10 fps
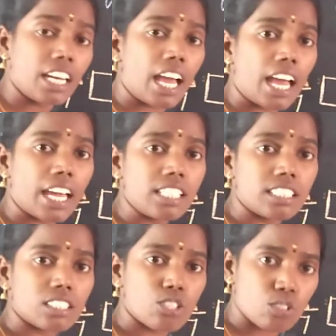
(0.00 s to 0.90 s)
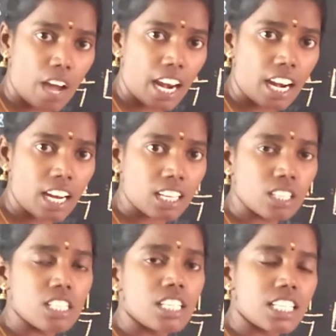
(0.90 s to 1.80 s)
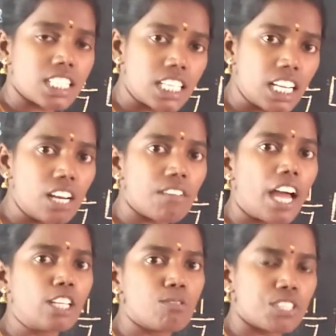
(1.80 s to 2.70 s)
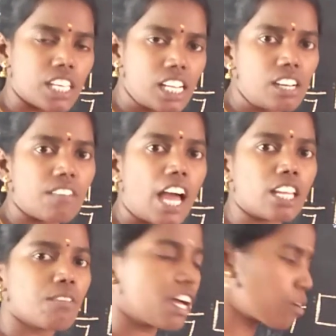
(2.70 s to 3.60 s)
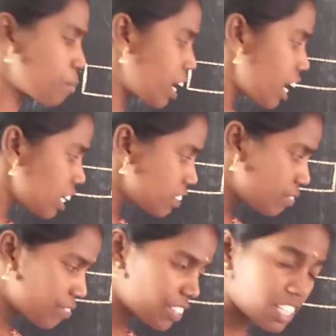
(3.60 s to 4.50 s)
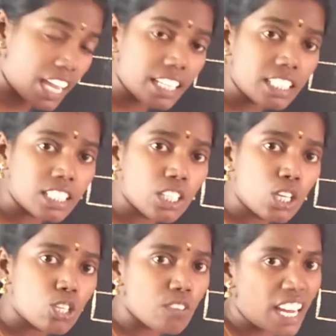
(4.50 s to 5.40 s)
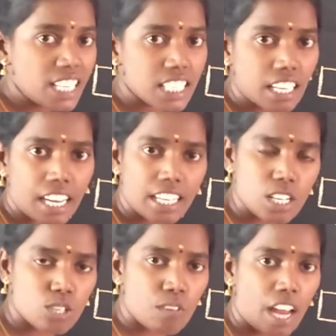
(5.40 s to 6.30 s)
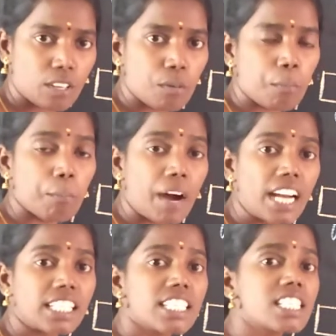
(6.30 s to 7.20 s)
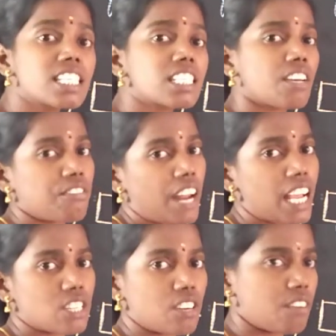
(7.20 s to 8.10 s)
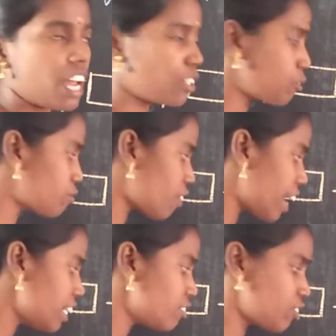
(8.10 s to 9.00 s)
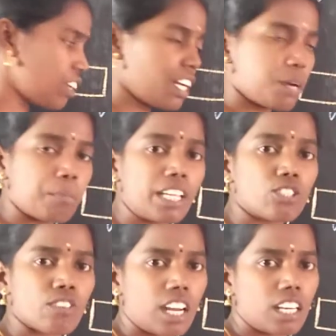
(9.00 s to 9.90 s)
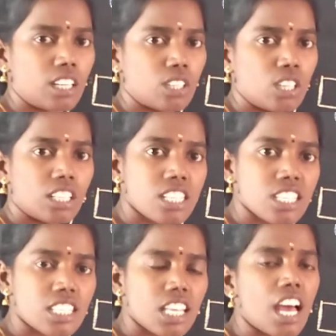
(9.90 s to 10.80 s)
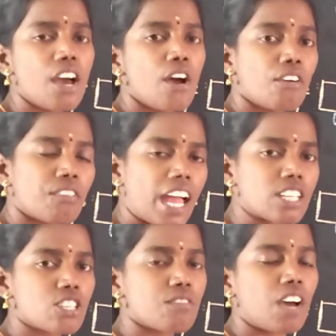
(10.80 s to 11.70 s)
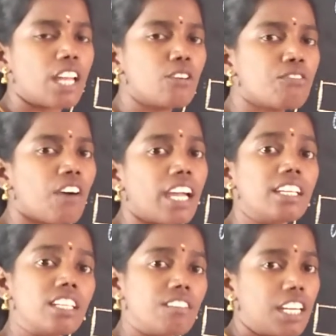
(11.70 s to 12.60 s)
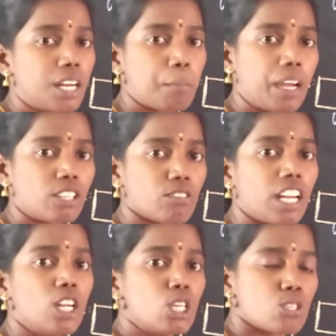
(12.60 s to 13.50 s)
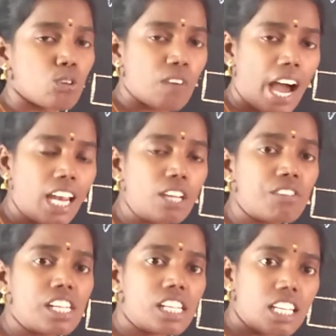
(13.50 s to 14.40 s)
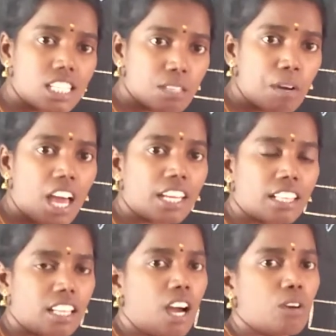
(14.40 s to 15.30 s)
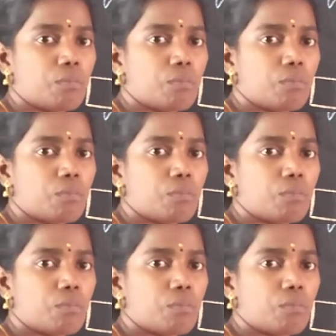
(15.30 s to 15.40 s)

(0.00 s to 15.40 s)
and 12, the single value are then 12 is the greatest value. But this is the fraction value 5 divided by 12. This is the fraction value 5 divided by 12. So value increase illa irundalum